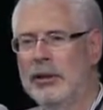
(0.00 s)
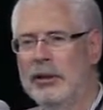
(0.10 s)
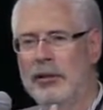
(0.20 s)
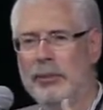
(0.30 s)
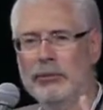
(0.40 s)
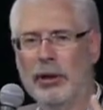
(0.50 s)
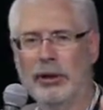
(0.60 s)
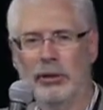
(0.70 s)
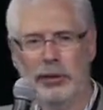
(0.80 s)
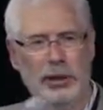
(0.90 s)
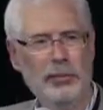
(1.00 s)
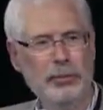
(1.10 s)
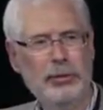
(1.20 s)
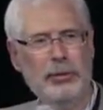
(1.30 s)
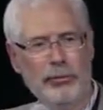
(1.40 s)
They've been running
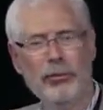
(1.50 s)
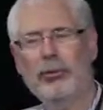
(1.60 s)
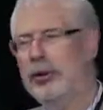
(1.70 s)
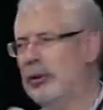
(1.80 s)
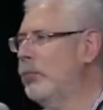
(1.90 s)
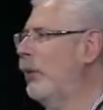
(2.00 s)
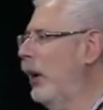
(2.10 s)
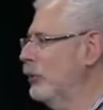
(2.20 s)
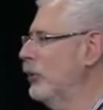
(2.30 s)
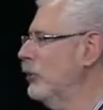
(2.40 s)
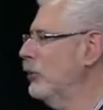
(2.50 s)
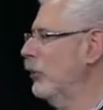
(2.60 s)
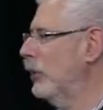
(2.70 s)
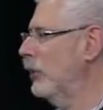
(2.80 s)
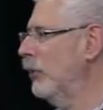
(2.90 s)
teams through this process
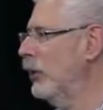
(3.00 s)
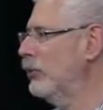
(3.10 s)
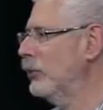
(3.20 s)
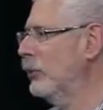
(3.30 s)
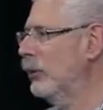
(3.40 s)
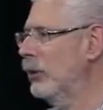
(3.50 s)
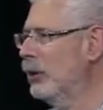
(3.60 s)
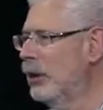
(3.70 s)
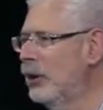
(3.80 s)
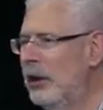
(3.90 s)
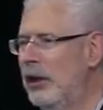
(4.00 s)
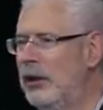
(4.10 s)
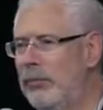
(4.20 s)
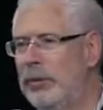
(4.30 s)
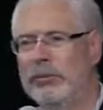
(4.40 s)
called the Innovation Core, and
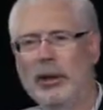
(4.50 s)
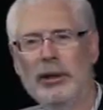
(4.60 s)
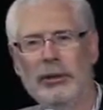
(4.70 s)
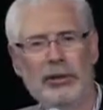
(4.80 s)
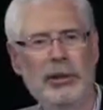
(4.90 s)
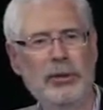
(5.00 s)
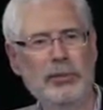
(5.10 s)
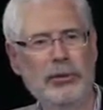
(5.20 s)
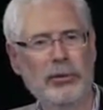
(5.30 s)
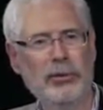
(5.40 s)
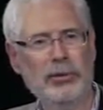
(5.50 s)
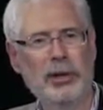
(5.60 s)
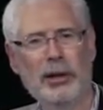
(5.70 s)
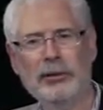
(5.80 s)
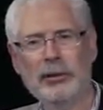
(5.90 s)
they've been running teams through the
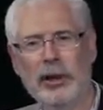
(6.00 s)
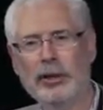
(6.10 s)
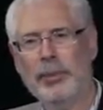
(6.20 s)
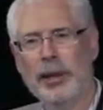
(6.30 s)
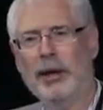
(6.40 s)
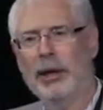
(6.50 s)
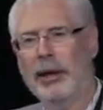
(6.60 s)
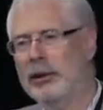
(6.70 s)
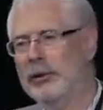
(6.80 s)
standard SBIR,